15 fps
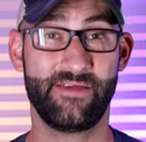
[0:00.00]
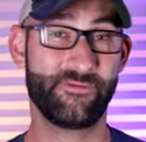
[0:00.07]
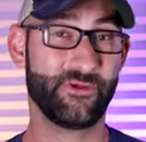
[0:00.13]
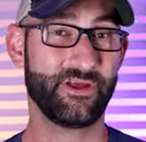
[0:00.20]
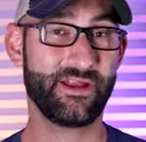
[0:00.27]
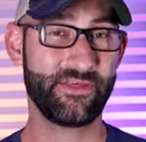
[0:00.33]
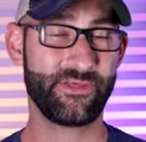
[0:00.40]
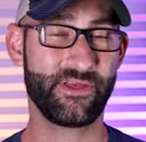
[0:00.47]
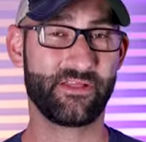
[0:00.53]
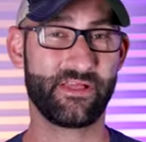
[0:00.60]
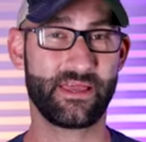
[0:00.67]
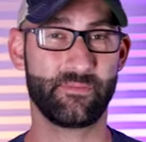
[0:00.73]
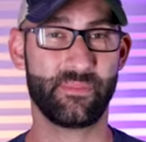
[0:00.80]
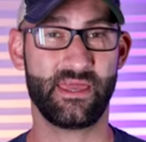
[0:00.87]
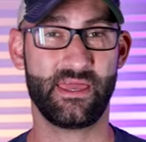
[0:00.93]
If you're anything
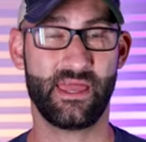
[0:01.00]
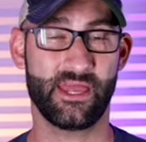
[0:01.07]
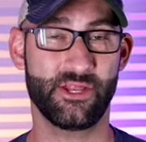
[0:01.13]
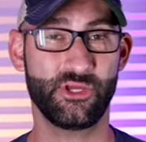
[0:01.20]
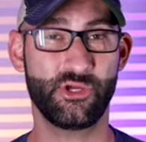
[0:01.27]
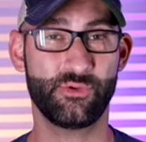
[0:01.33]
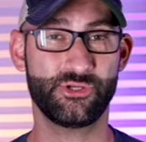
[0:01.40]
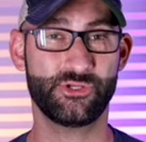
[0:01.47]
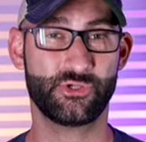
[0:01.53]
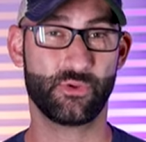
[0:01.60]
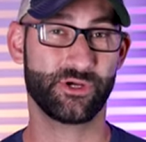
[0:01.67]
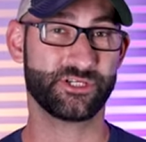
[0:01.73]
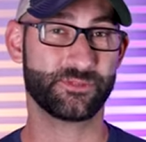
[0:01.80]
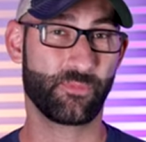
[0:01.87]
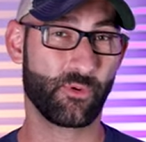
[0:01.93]
like me and you
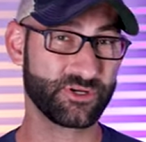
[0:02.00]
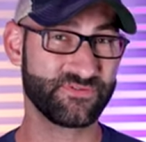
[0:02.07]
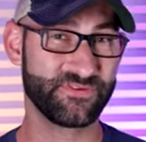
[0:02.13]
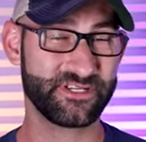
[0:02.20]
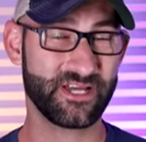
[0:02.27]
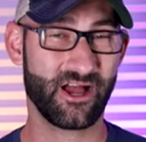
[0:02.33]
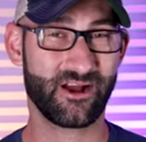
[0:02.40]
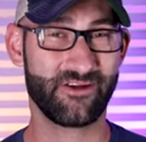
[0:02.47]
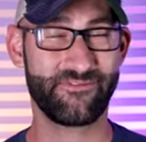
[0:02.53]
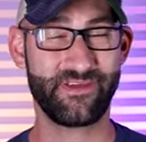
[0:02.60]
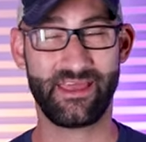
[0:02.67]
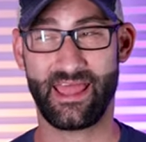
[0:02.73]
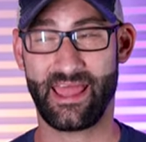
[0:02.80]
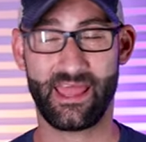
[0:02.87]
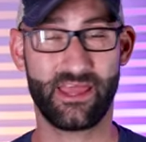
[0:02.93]
enjoy sports
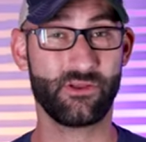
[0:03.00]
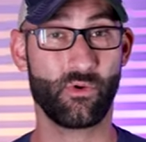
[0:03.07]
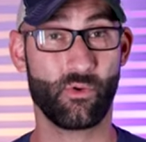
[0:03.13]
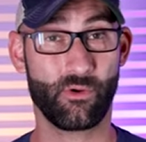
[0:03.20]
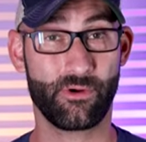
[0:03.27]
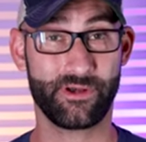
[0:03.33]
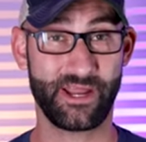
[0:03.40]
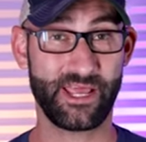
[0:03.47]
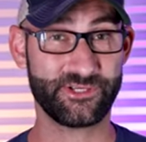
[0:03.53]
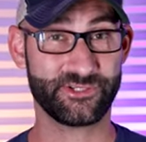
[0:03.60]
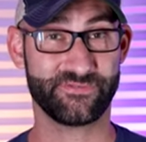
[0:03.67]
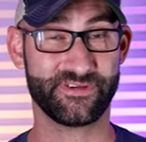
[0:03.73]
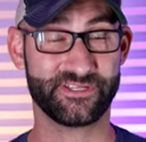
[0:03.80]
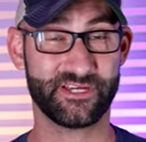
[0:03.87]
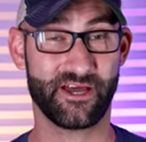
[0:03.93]
photography and or
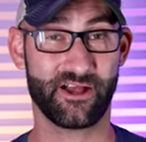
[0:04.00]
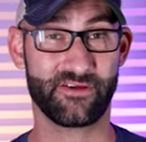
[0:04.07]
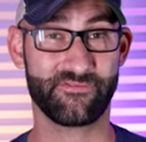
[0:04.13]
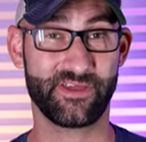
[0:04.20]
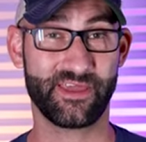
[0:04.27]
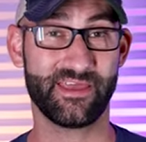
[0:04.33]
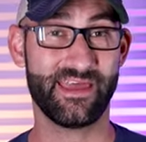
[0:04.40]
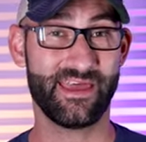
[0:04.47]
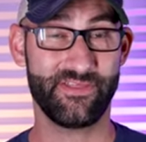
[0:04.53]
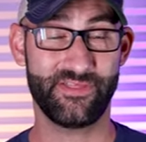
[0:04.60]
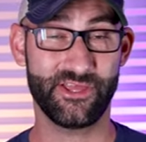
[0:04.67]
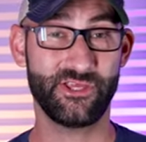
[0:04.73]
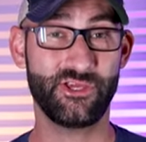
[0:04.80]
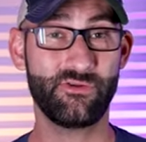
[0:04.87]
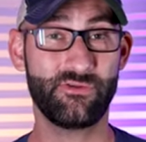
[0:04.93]
nature photography,
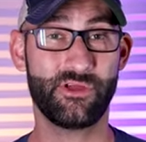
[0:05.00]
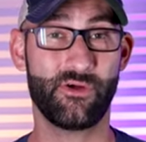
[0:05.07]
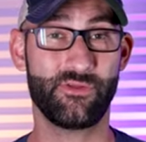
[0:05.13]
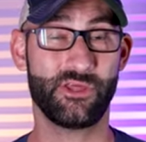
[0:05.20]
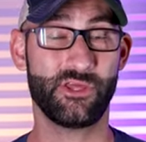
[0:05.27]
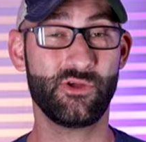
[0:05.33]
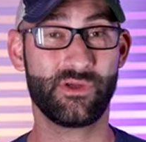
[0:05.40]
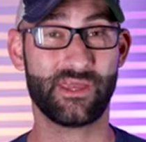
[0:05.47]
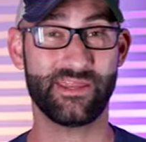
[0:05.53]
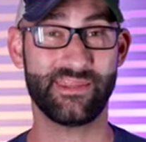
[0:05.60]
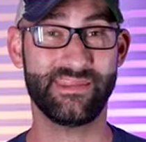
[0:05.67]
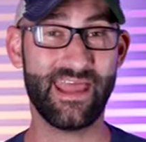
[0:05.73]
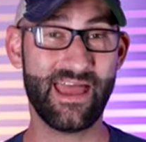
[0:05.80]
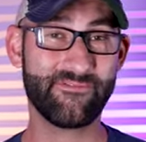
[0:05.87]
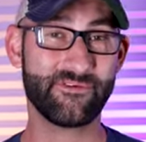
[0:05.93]
then you know that you
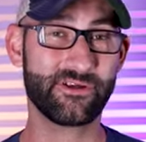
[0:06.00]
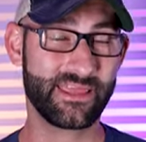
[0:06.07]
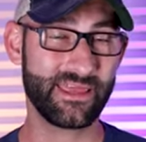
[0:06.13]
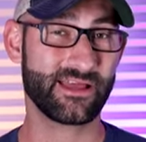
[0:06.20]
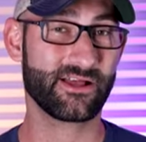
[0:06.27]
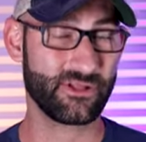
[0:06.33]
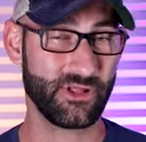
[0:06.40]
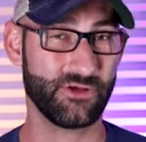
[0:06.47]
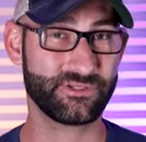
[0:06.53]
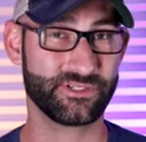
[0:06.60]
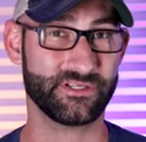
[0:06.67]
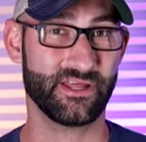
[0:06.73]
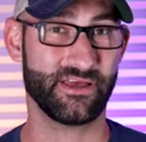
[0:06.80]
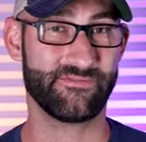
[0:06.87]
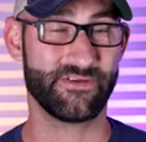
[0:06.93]
can never get
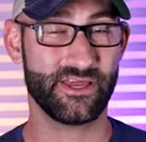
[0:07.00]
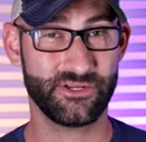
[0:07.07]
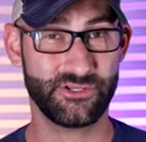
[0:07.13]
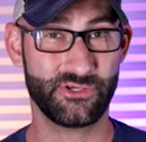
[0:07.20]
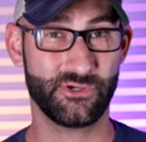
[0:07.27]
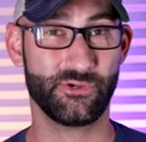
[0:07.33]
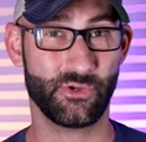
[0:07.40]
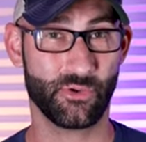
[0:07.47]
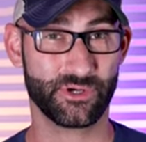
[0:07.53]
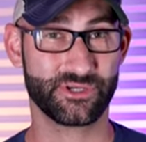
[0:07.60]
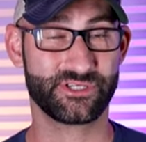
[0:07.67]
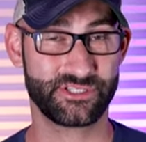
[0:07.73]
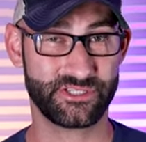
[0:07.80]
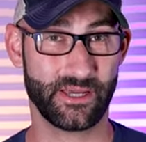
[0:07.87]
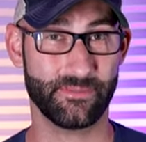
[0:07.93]
close enough to your
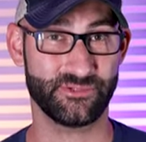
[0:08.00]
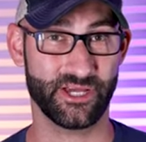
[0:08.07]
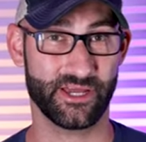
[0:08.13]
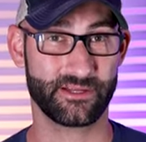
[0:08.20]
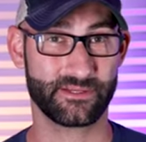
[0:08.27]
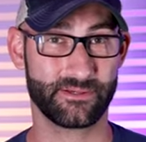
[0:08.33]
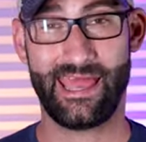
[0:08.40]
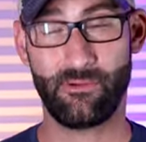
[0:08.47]
subject.